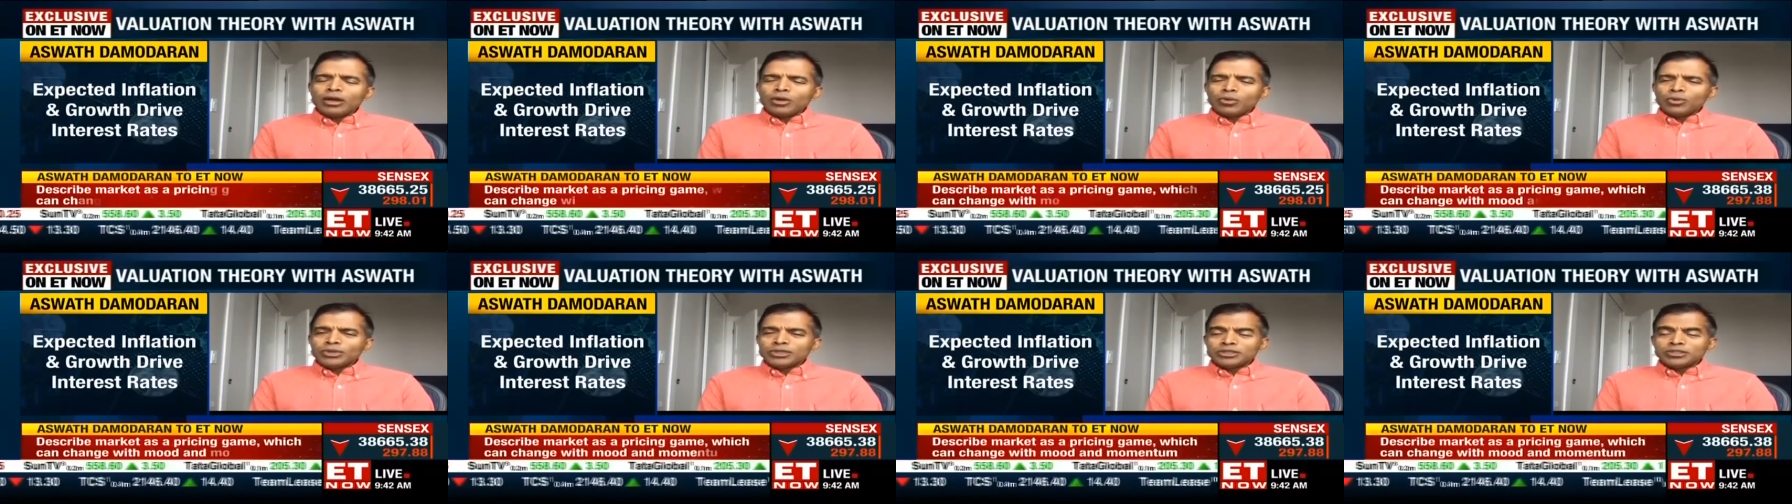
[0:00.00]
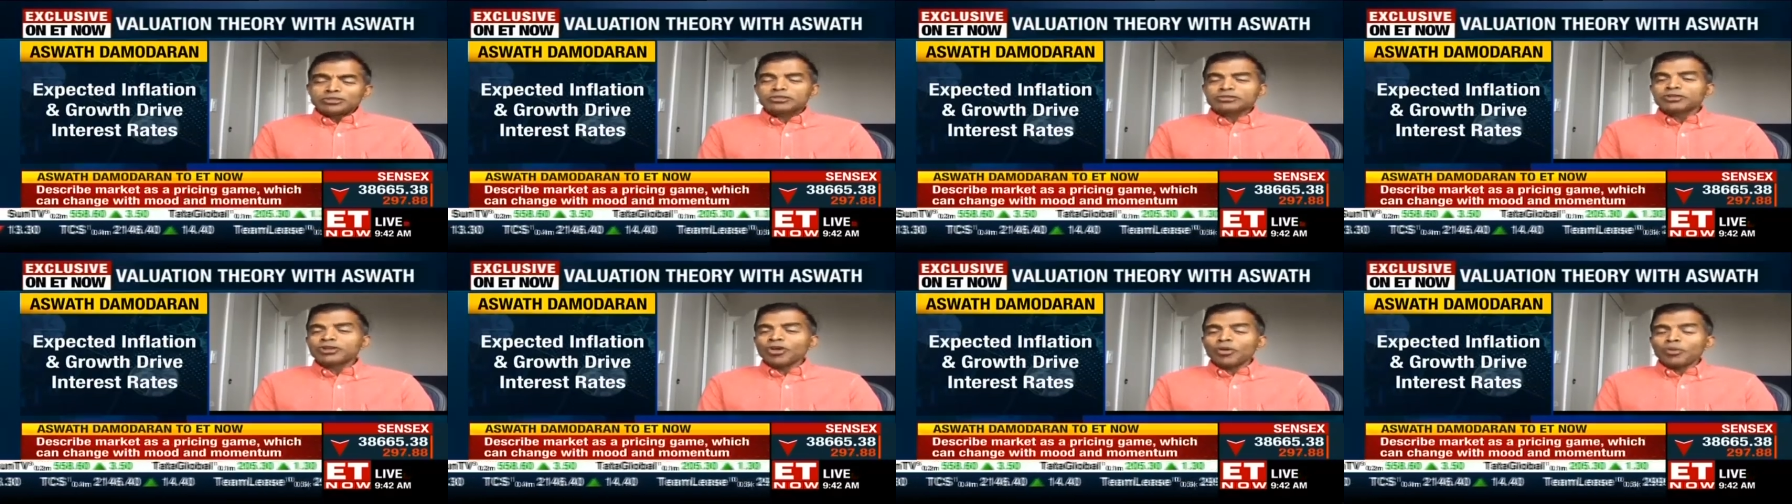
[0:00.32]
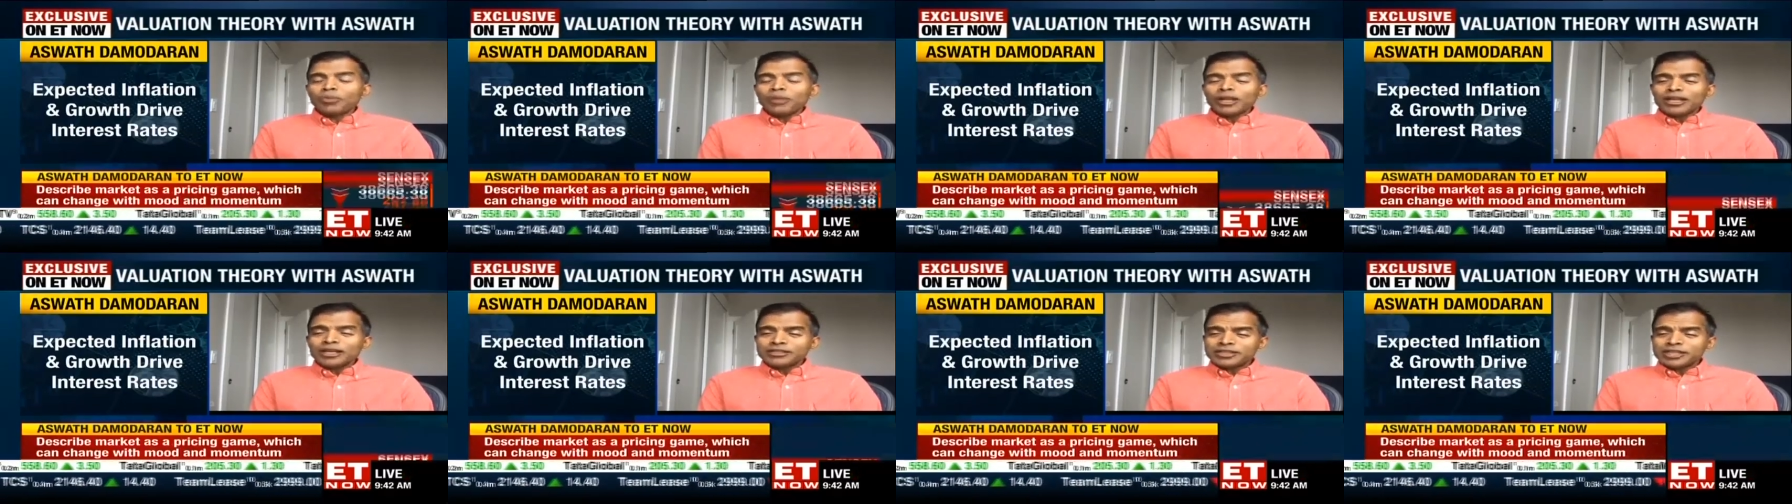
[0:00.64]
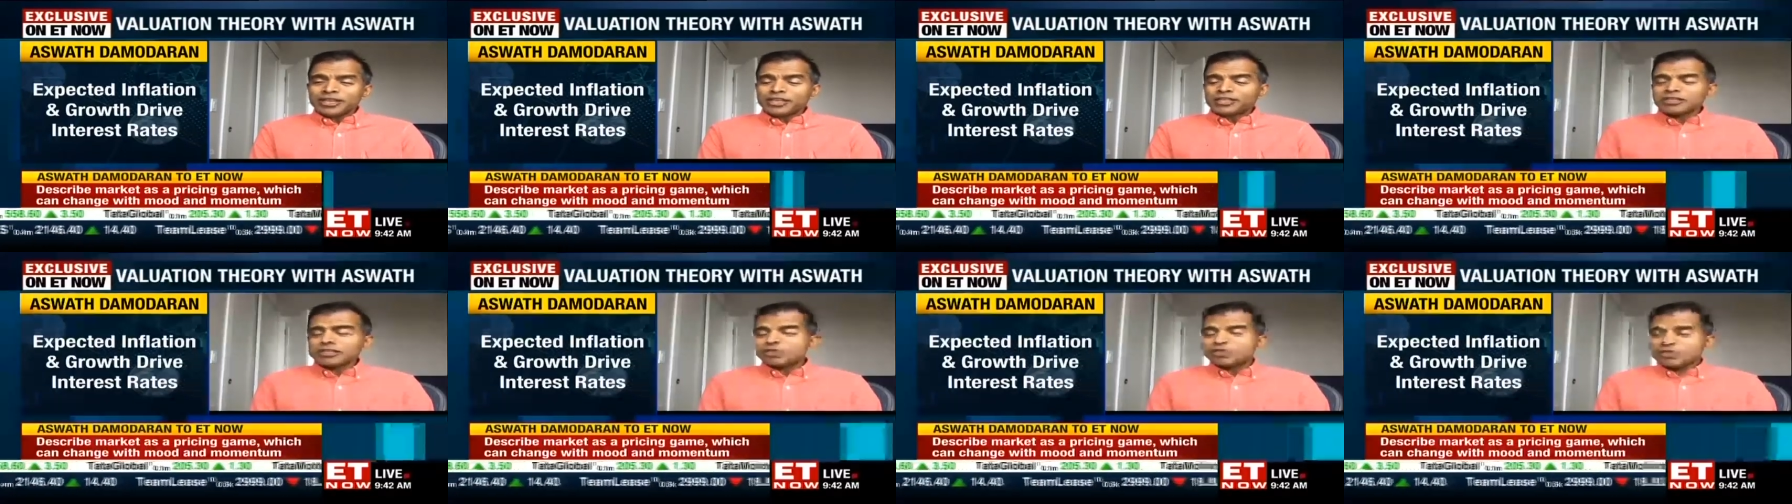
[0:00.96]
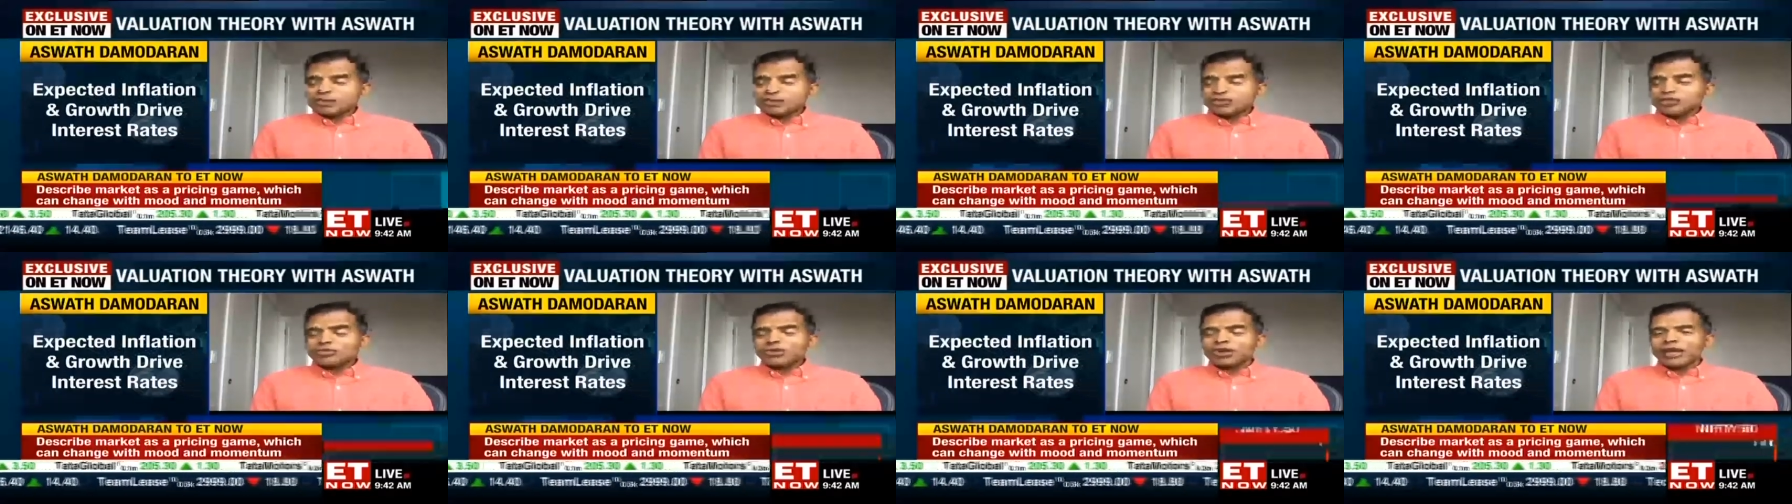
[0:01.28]
which is globalization
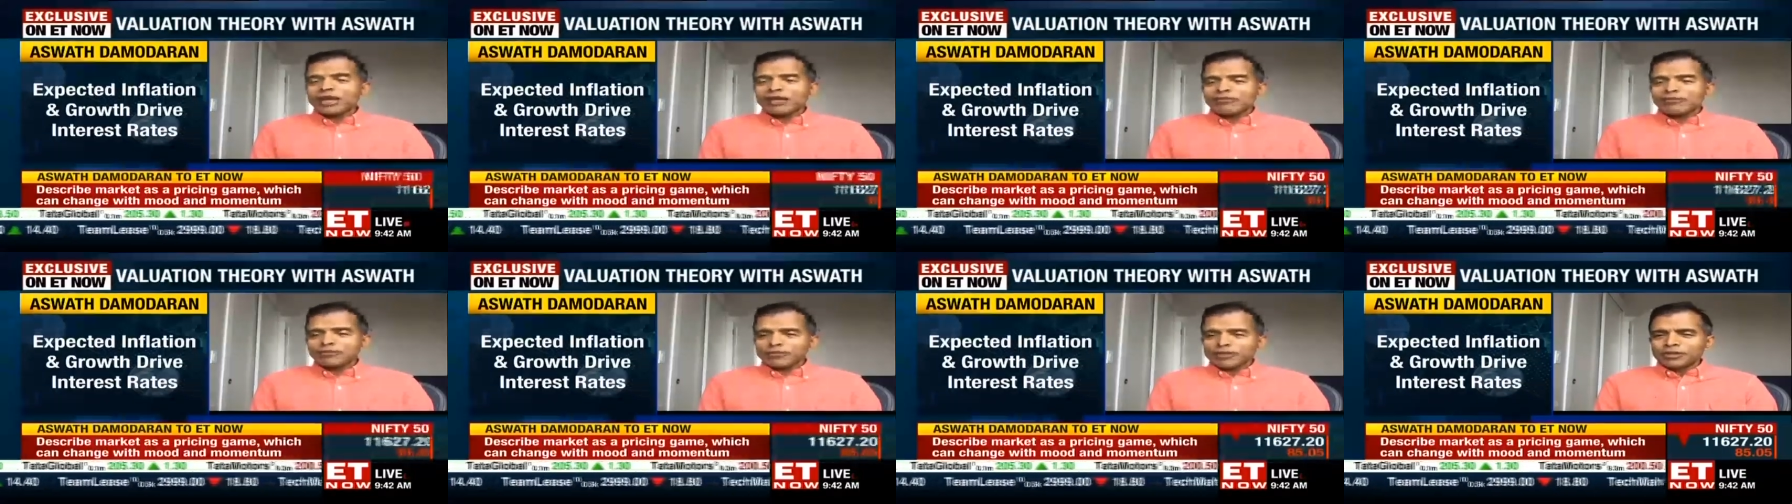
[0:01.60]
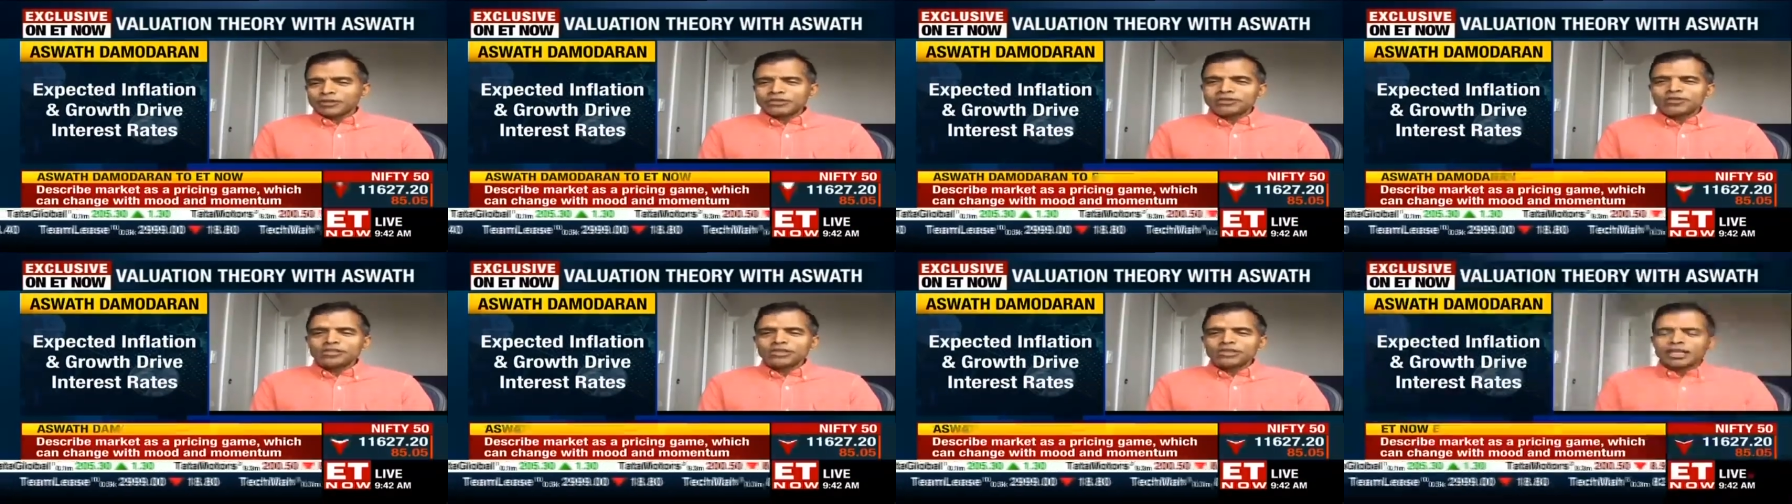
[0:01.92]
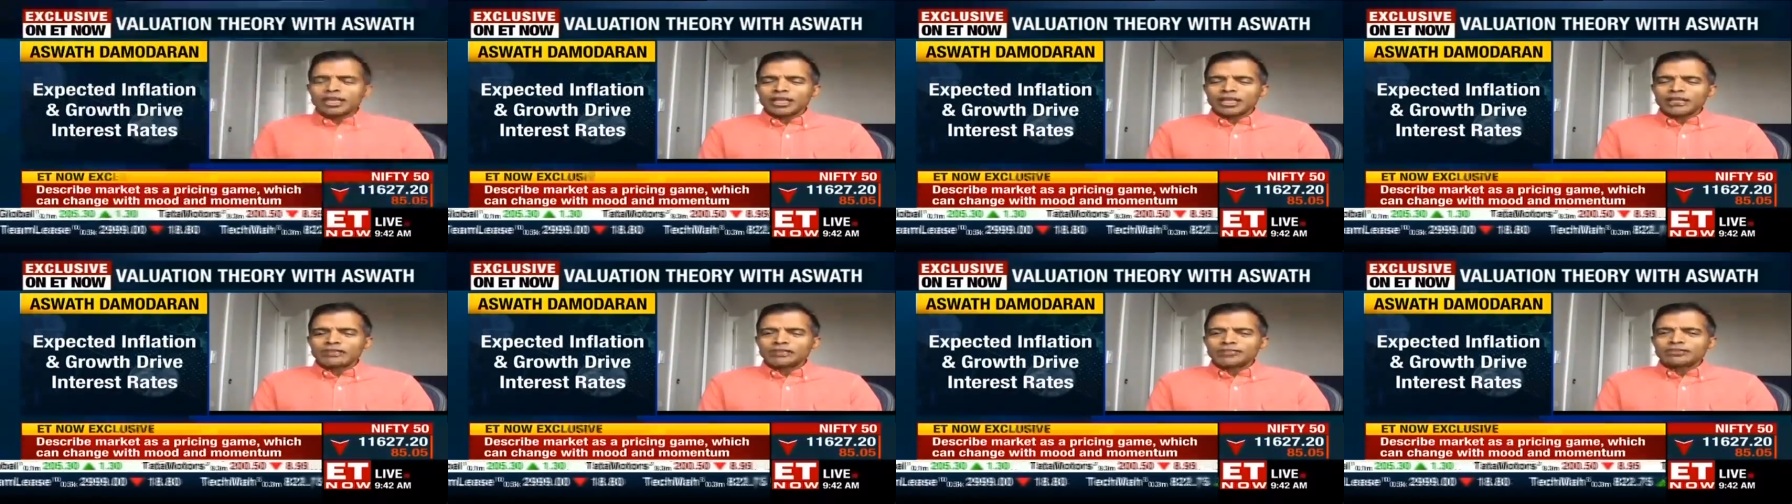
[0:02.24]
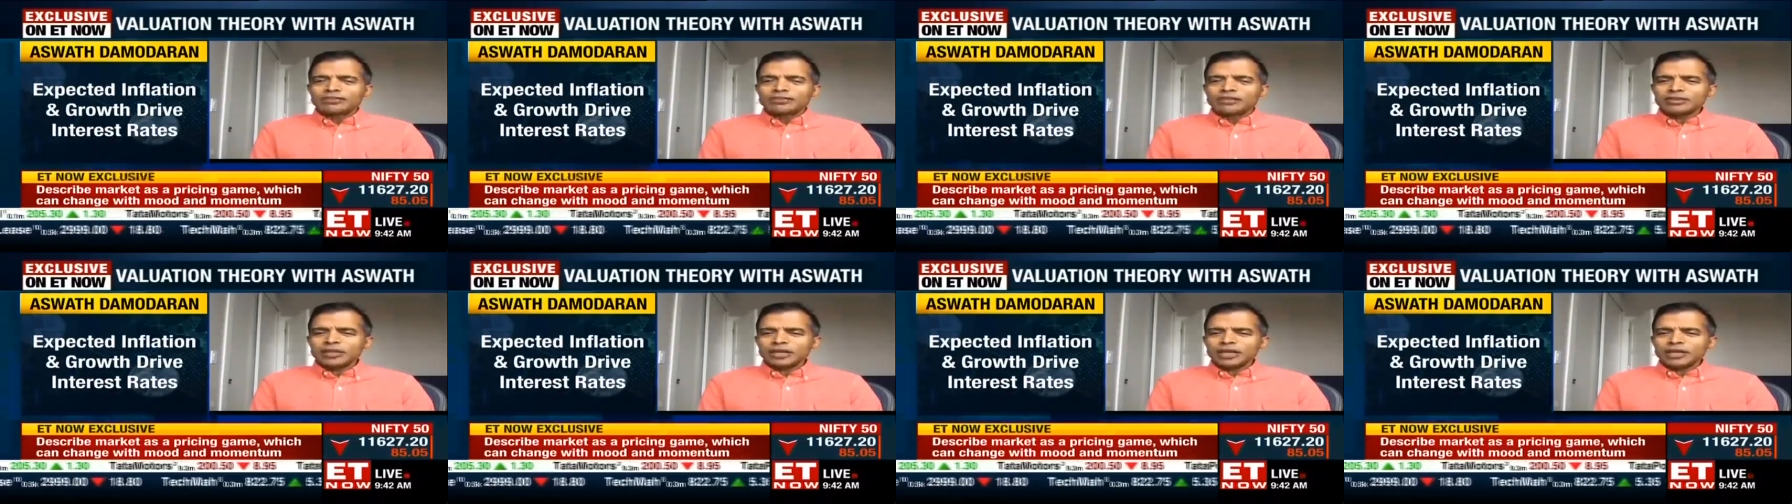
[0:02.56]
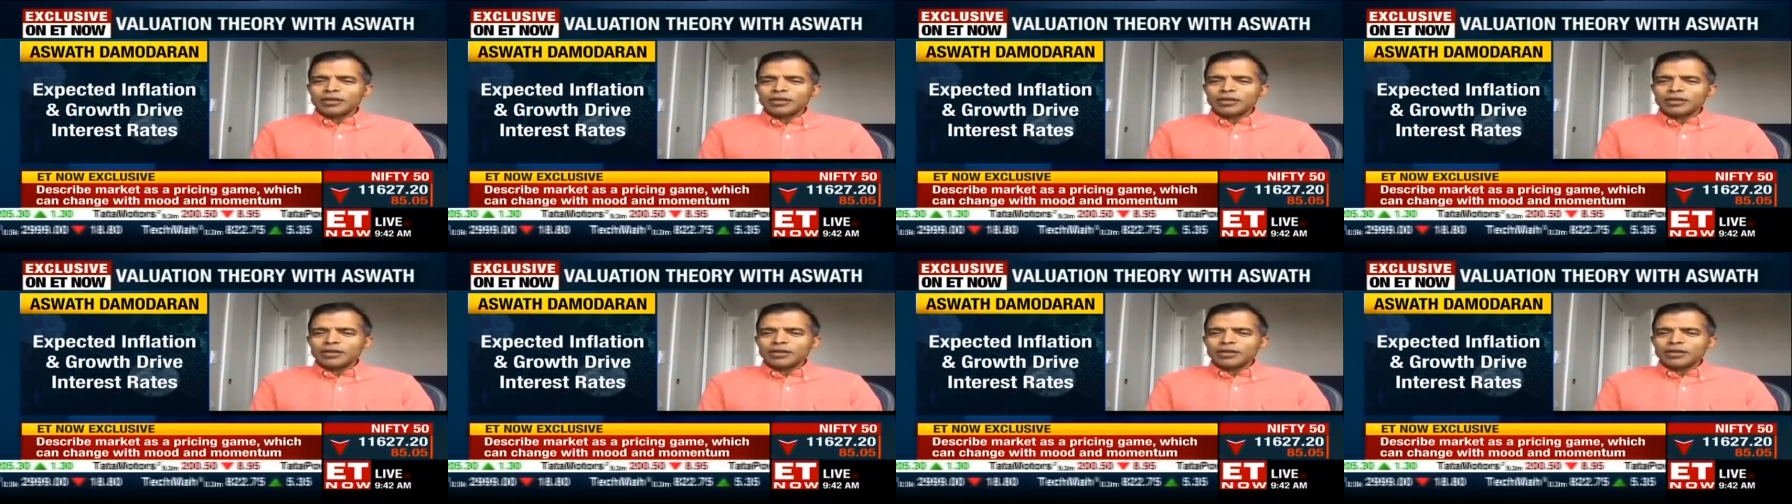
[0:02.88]
was great for the cities,